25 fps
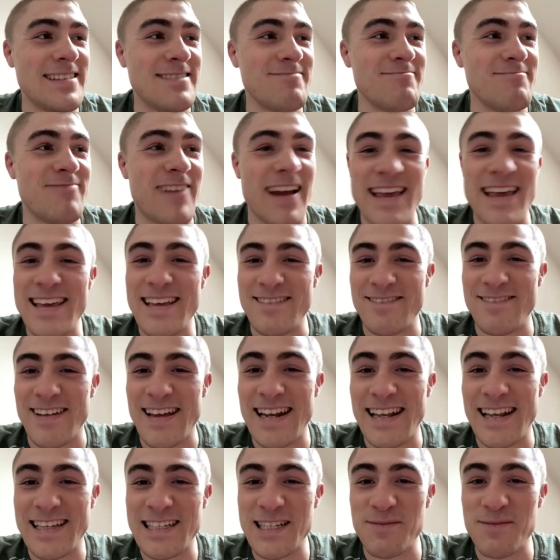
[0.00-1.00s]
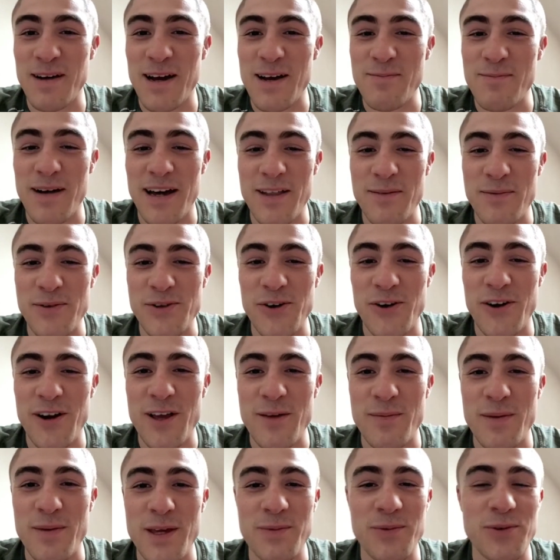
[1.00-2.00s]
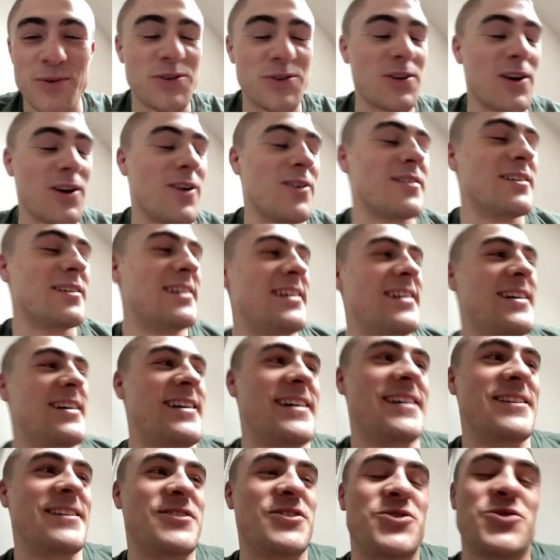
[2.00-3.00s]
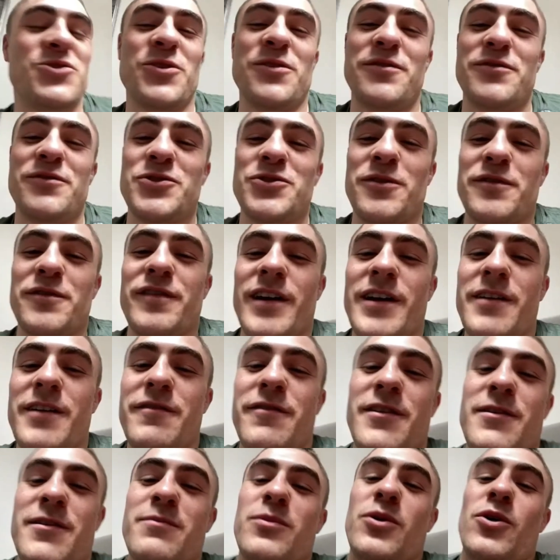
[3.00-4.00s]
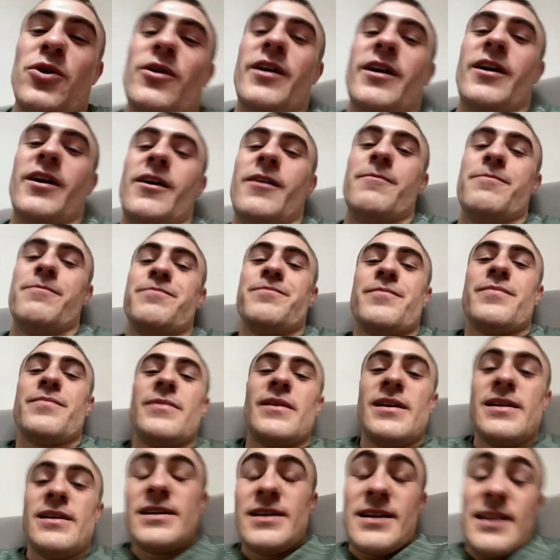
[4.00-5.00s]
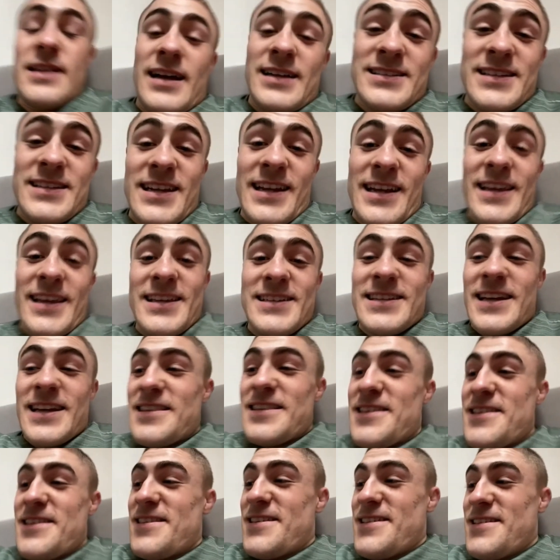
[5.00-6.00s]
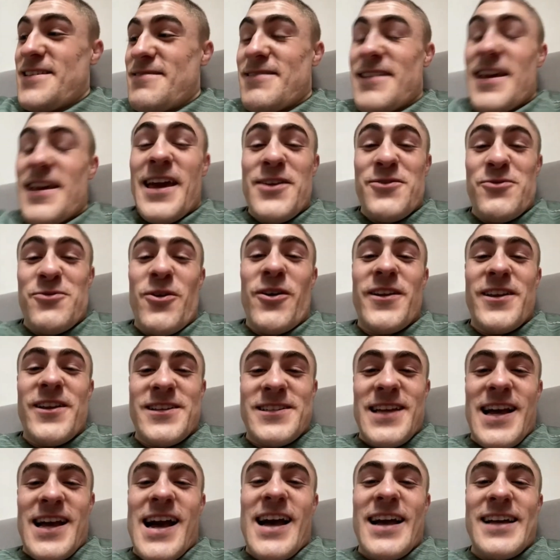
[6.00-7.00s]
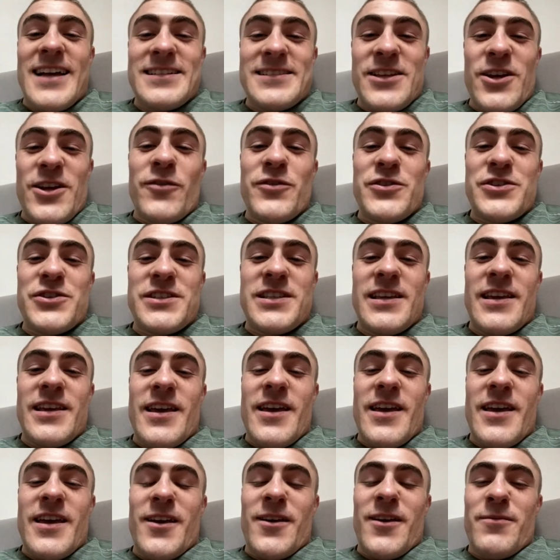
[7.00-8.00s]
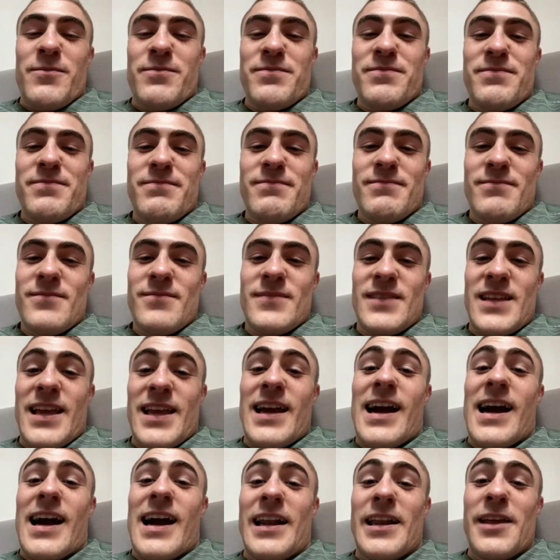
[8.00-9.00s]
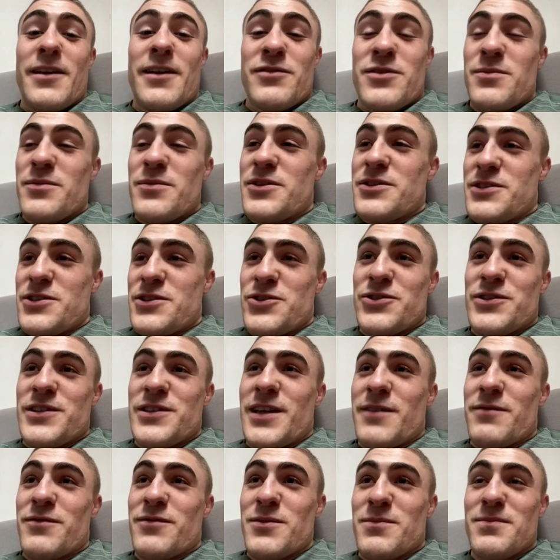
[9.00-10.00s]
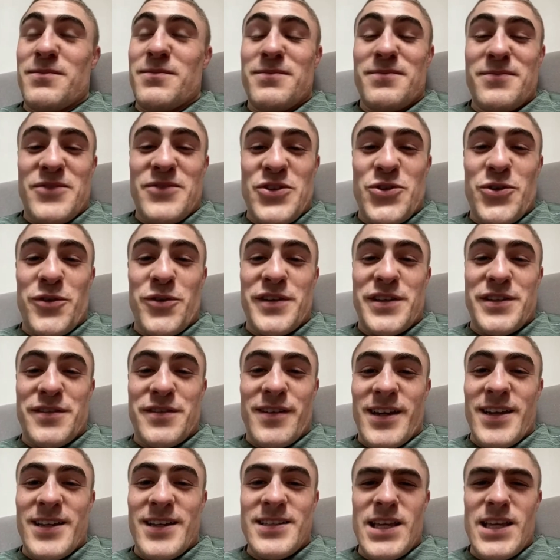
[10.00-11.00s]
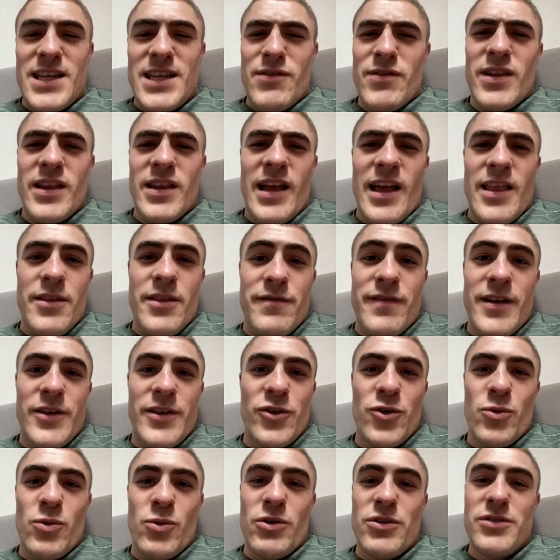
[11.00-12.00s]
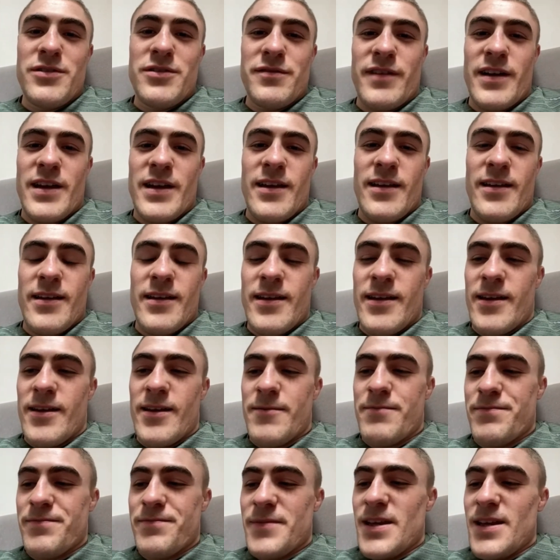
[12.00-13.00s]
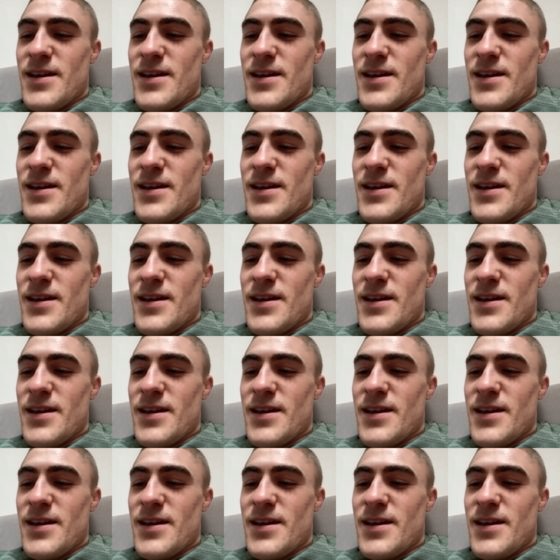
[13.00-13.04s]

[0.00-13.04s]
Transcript: rated, really, is he, by the majority of people? So it's a tough fight for him. But that's it. Like you say, the Cage Warriors guys, they obviously think highly of them because they just give them the toughest fights. Even like Nathaniel Wood fighting